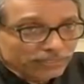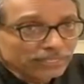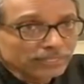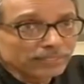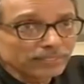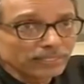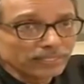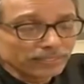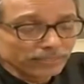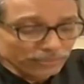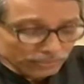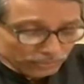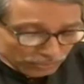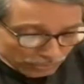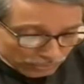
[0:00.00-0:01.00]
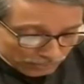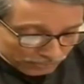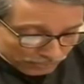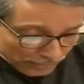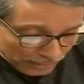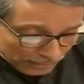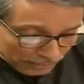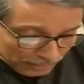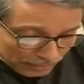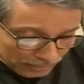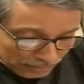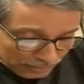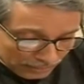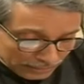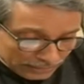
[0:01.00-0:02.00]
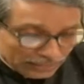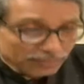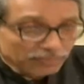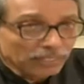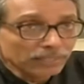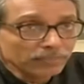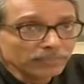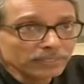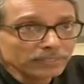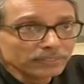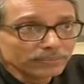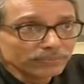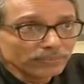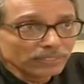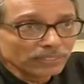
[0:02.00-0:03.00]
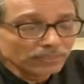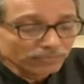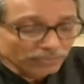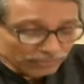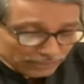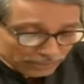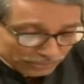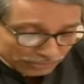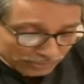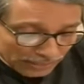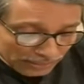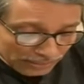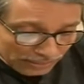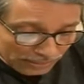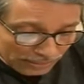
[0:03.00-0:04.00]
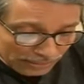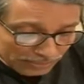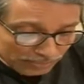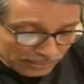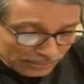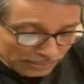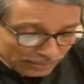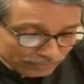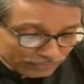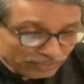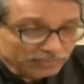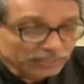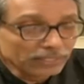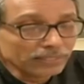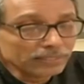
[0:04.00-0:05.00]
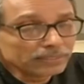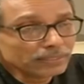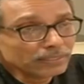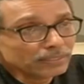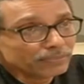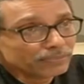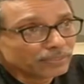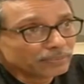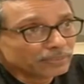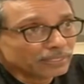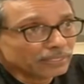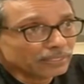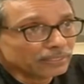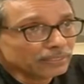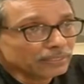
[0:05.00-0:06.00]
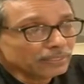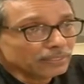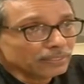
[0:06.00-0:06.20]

friends, as you know, Najeeb Ahmed, one of our students, is missing from the hostel from the